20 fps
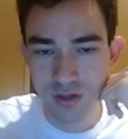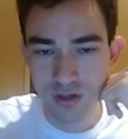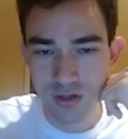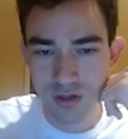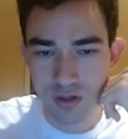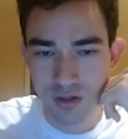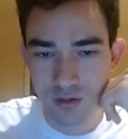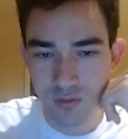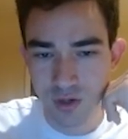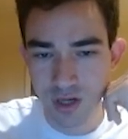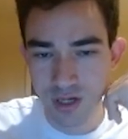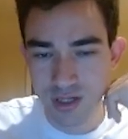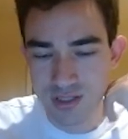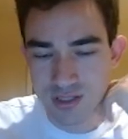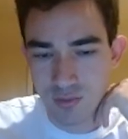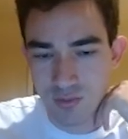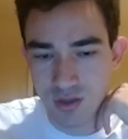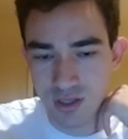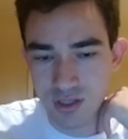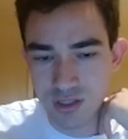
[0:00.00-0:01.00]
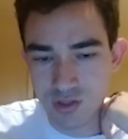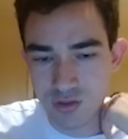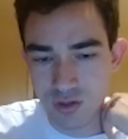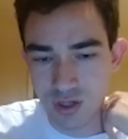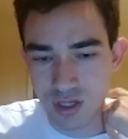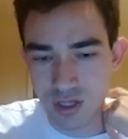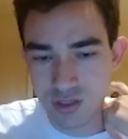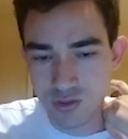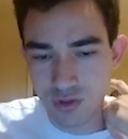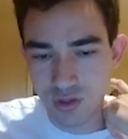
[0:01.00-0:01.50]
Already something
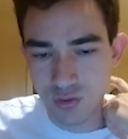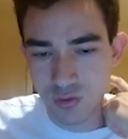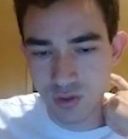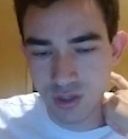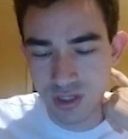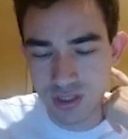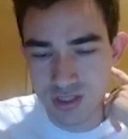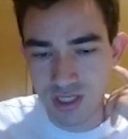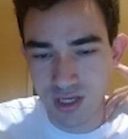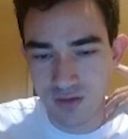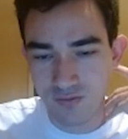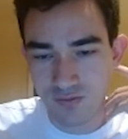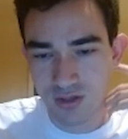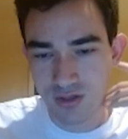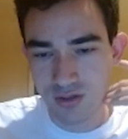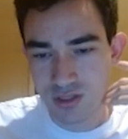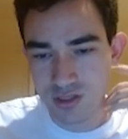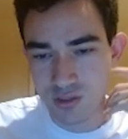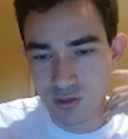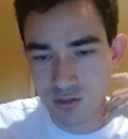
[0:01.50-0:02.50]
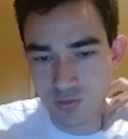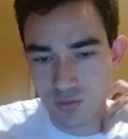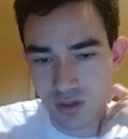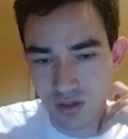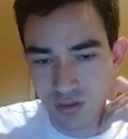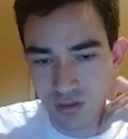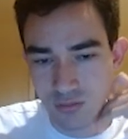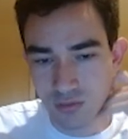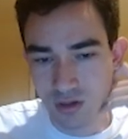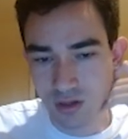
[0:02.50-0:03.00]
strange with queen e7. Let's just bring the
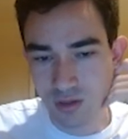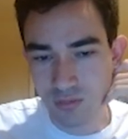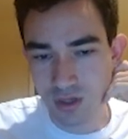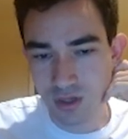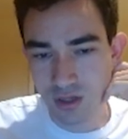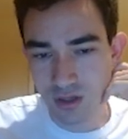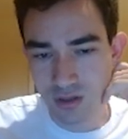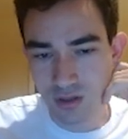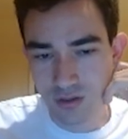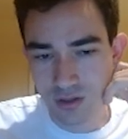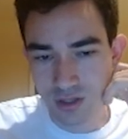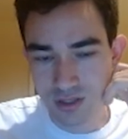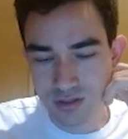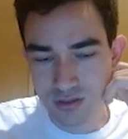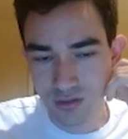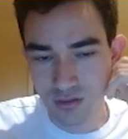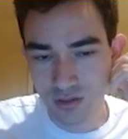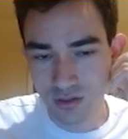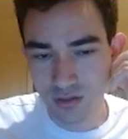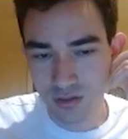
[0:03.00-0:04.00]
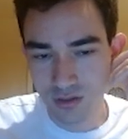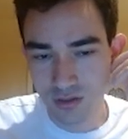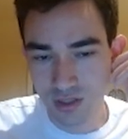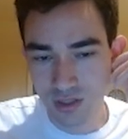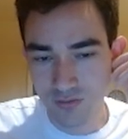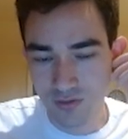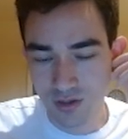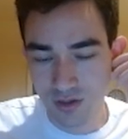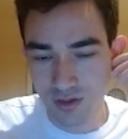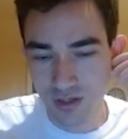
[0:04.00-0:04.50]
knight back. Okay, so
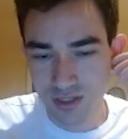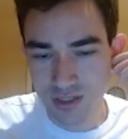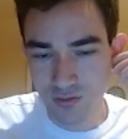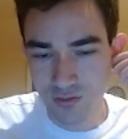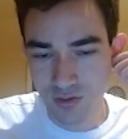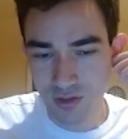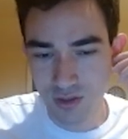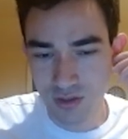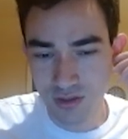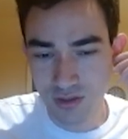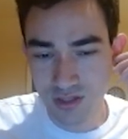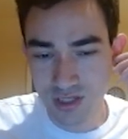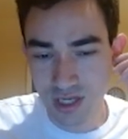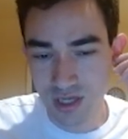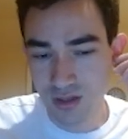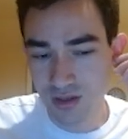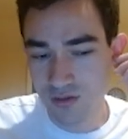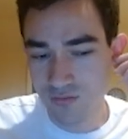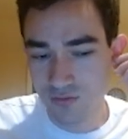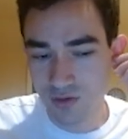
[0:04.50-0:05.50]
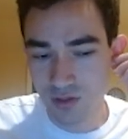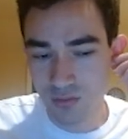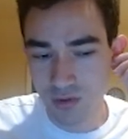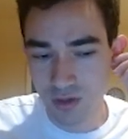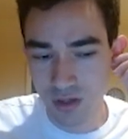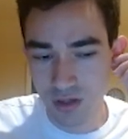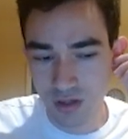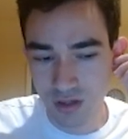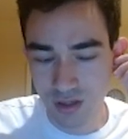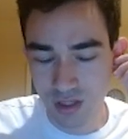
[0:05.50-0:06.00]
d5. He doesn't want to take the free
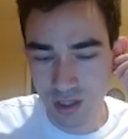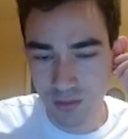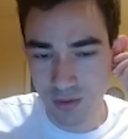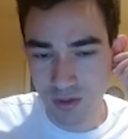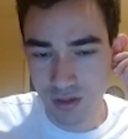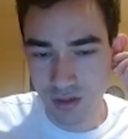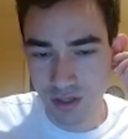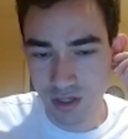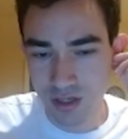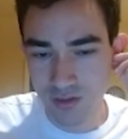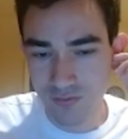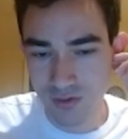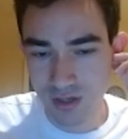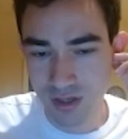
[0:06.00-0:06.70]
pawn. I'll keep it alive.